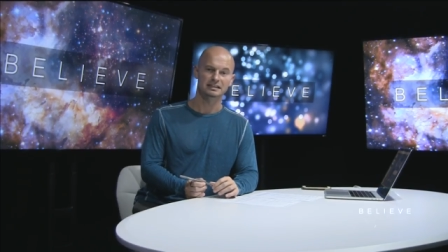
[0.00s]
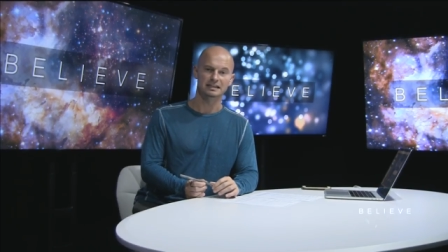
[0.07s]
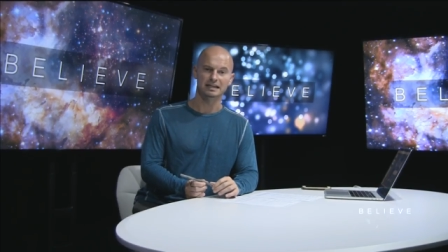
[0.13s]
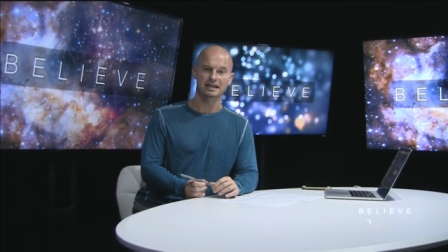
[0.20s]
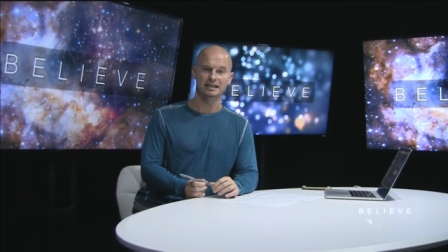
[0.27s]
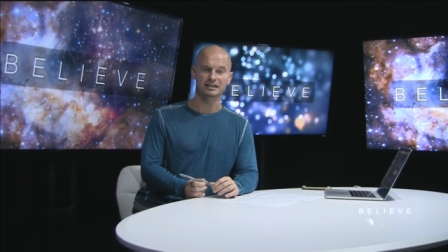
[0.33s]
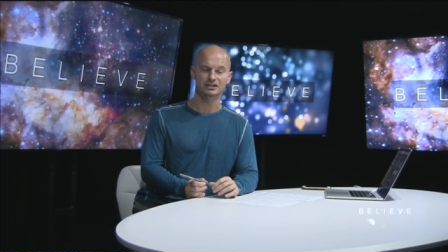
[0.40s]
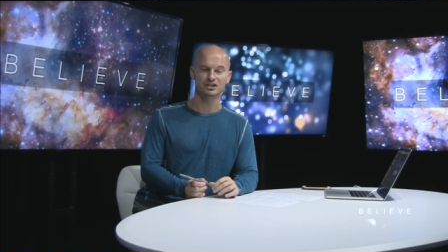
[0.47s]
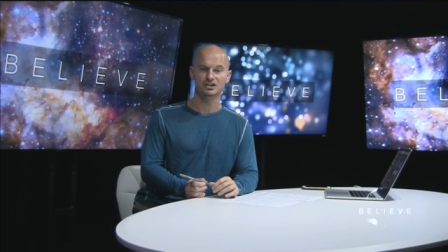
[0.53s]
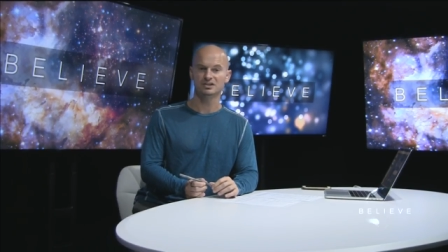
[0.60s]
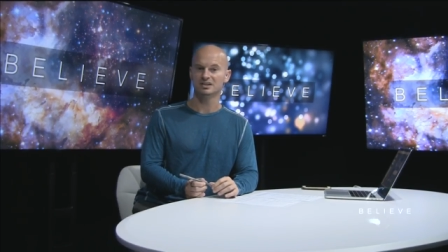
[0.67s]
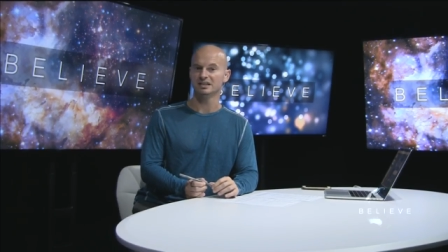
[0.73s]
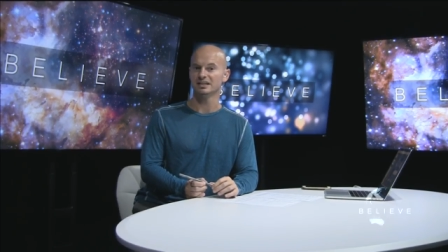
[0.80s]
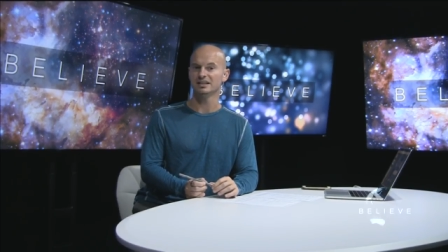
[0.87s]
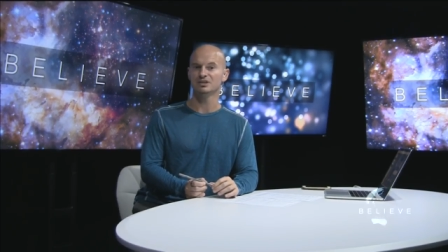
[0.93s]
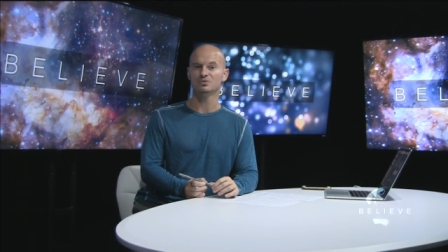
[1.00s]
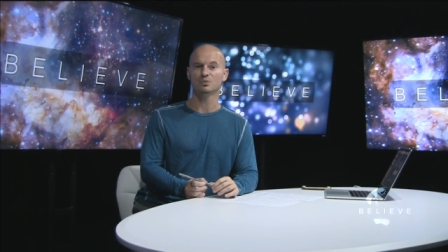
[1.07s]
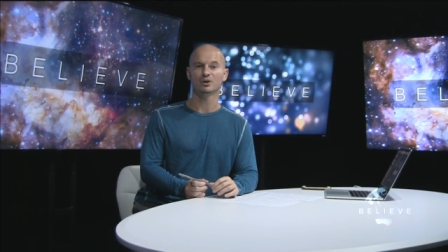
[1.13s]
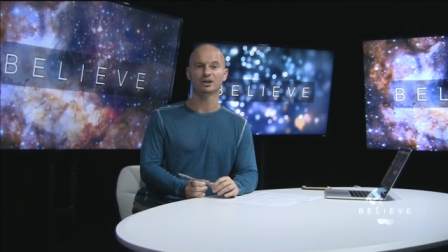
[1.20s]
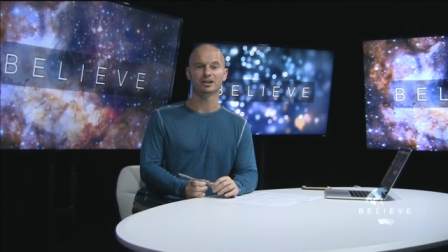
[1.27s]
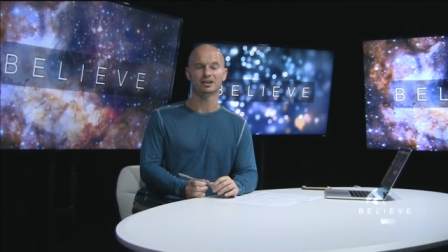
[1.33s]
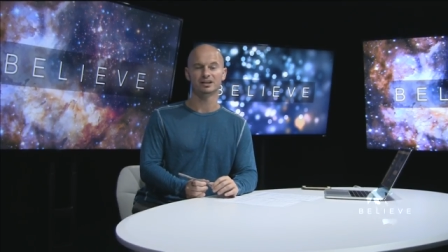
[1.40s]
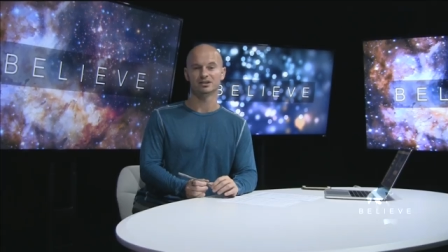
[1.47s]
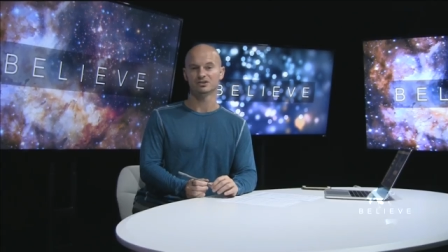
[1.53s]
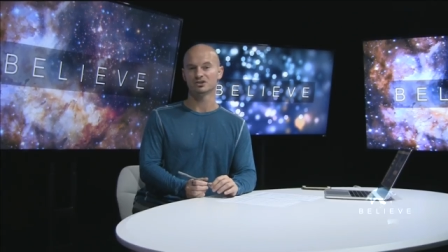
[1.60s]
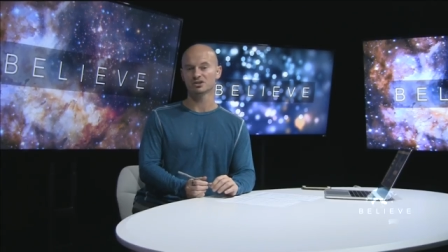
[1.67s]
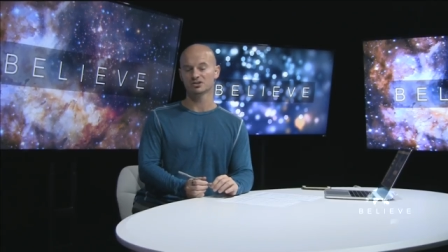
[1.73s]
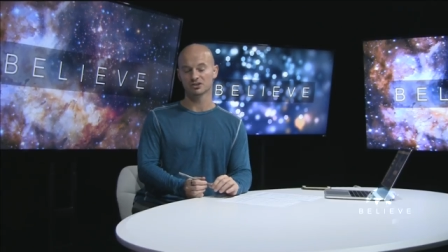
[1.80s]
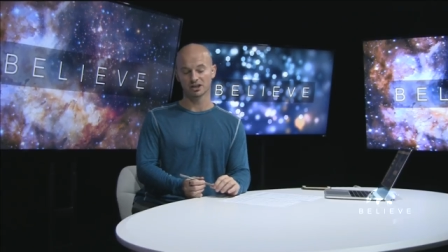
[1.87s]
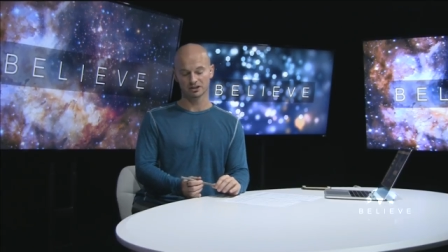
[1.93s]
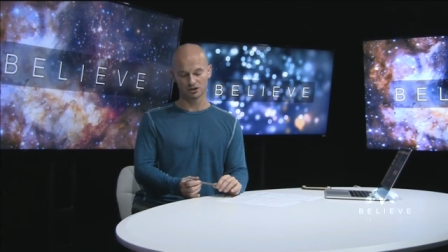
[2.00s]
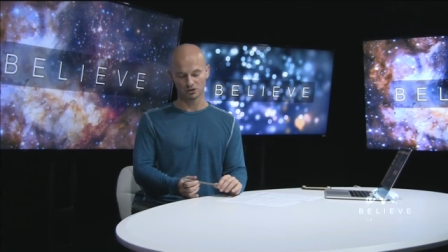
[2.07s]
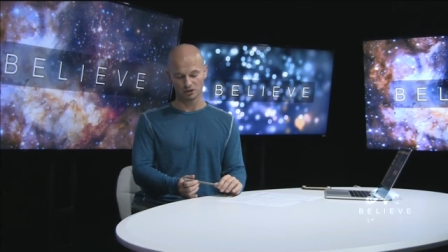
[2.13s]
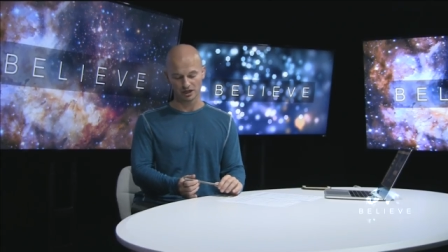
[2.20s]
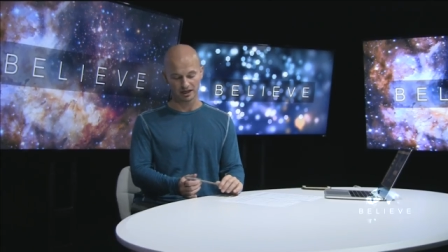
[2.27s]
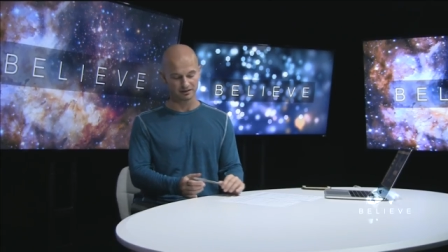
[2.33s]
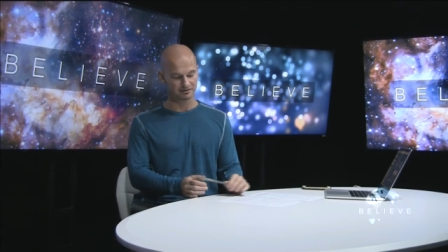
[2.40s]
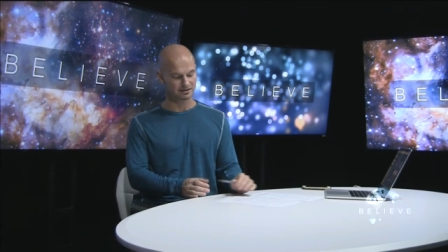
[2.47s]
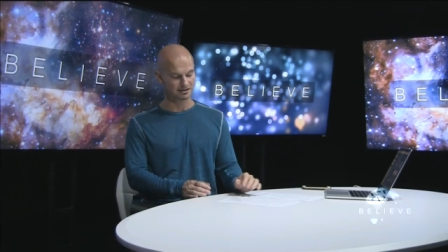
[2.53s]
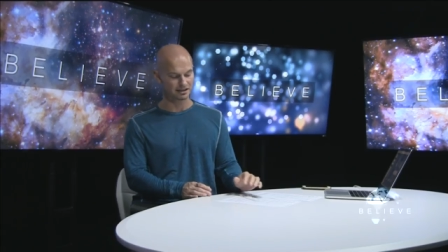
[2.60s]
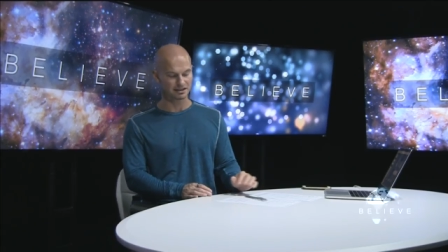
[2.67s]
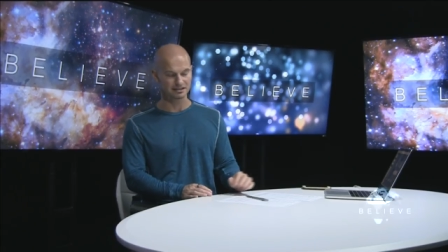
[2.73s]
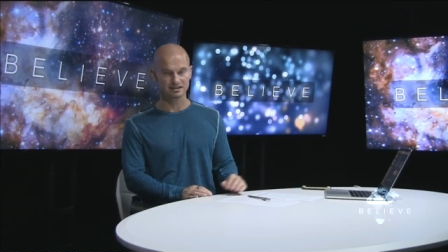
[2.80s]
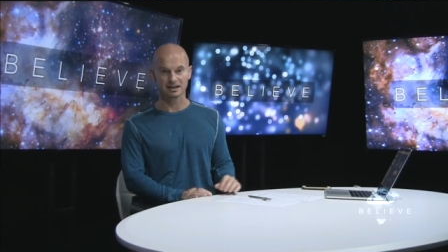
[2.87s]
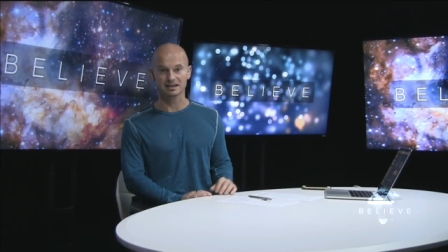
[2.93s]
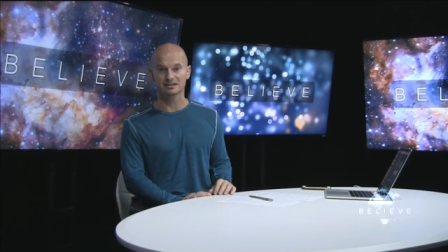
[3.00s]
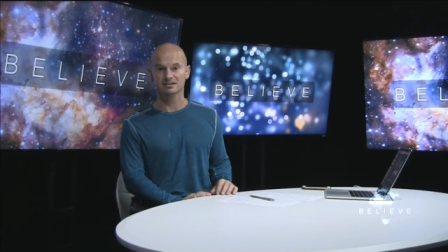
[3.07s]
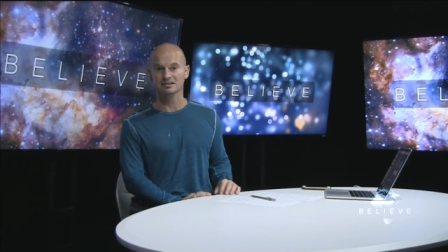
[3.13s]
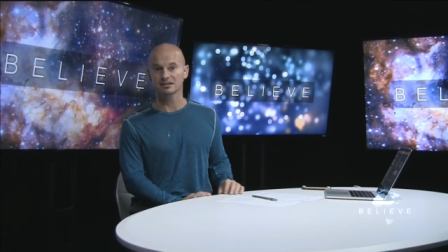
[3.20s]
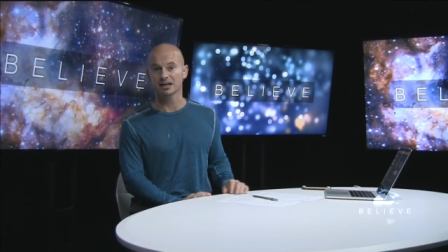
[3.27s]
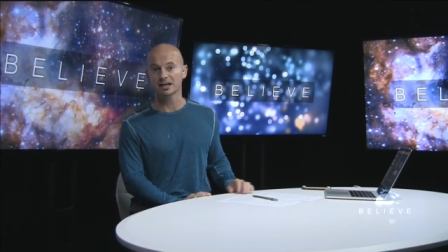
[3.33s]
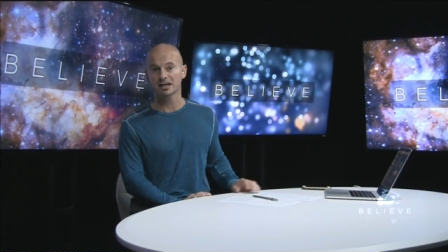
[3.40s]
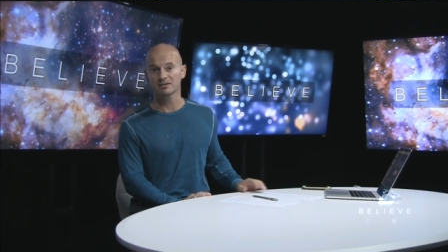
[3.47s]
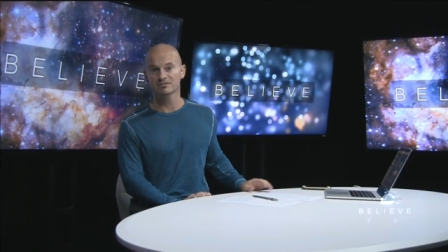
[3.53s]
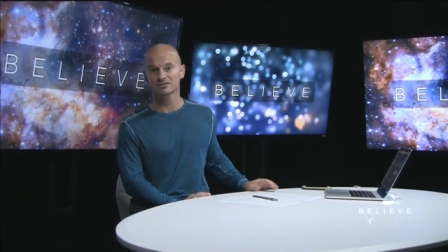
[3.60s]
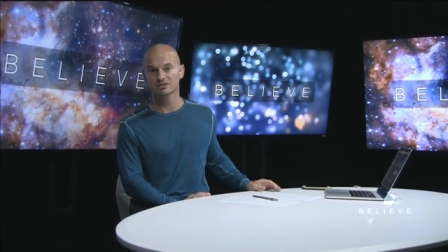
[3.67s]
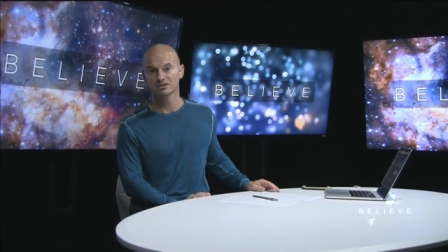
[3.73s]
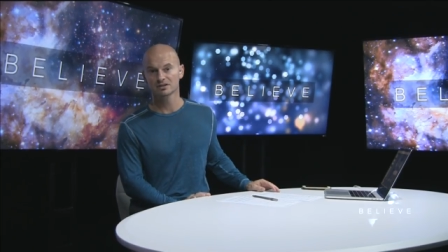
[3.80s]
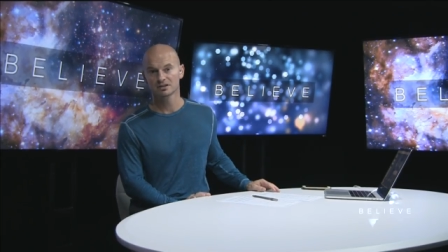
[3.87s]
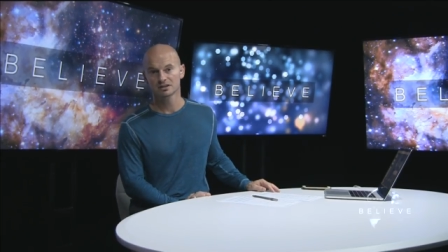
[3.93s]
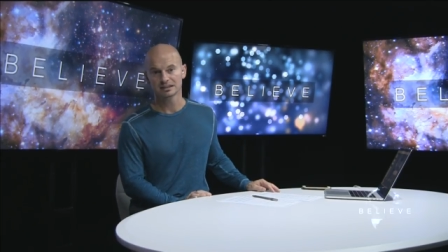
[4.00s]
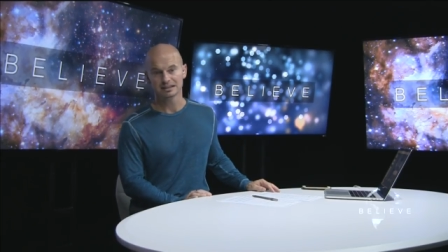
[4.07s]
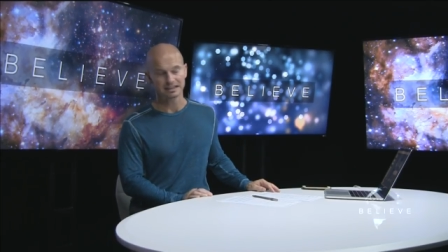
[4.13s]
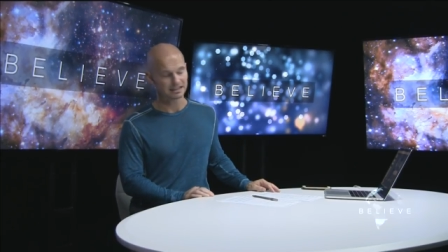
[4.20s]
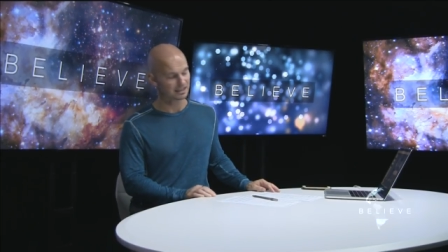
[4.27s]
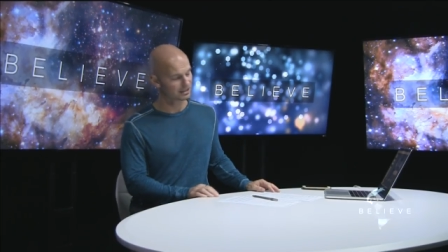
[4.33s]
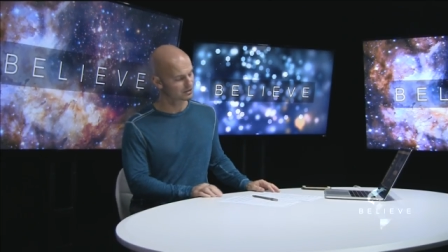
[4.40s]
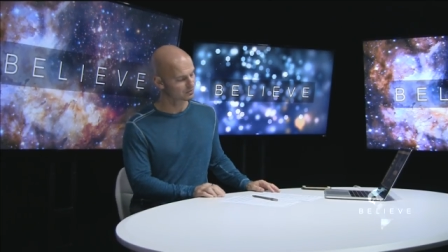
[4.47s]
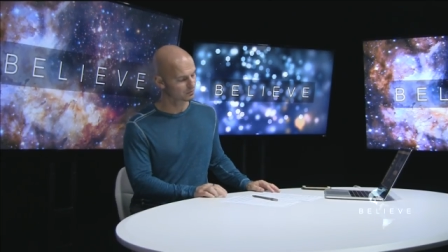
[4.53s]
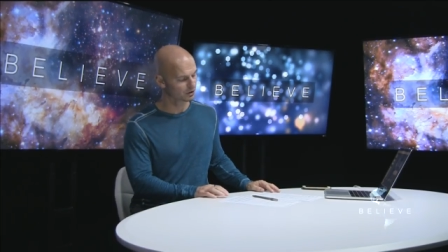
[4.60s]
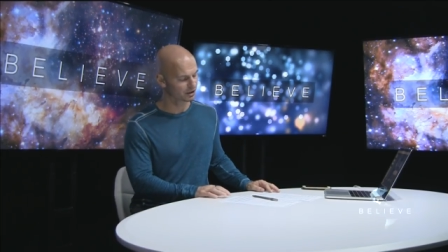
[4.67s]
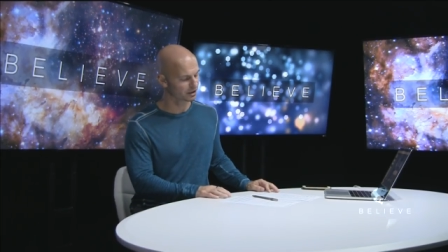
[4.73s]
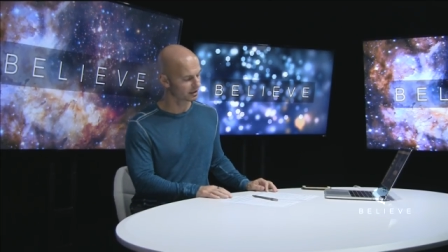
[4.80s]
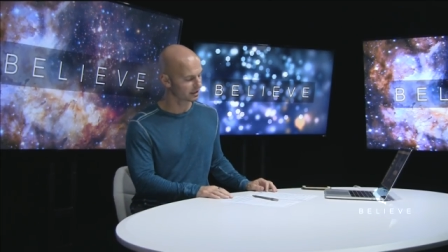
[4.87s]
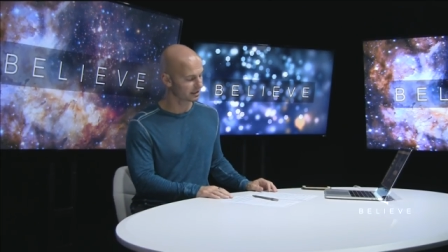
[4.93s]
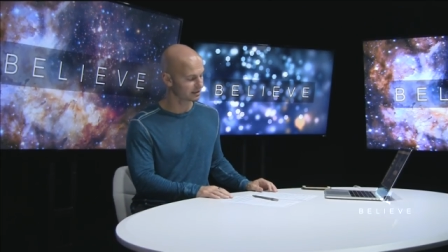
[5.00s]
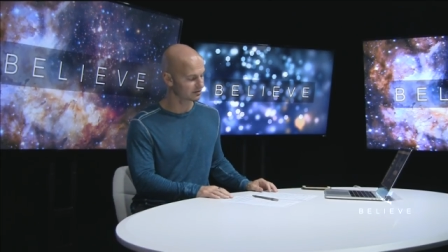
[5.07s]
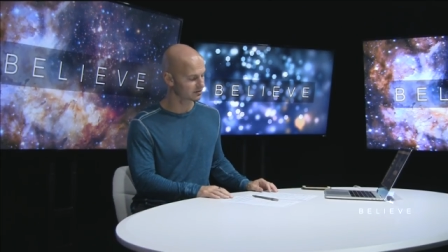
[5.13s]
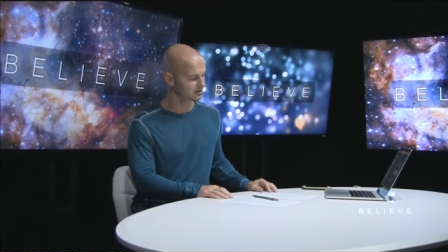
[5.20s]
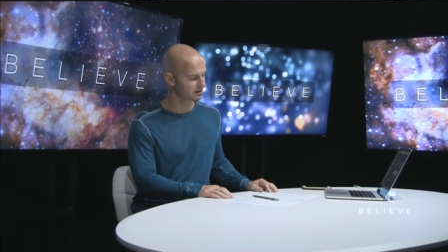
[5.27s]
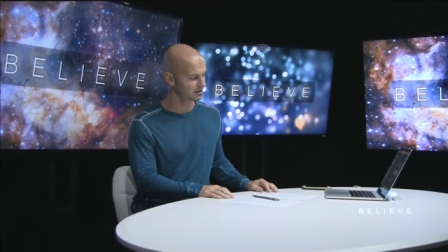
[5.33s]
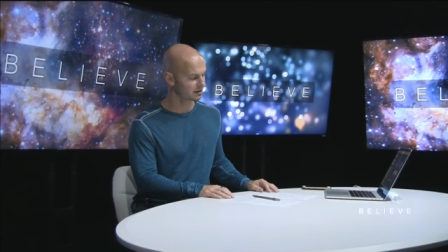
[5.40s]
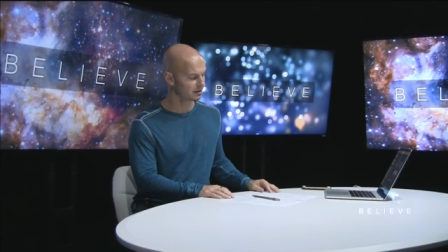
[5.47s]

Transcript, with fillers: And it just, it is what it is. Just like the United States had slaves, it is what it is.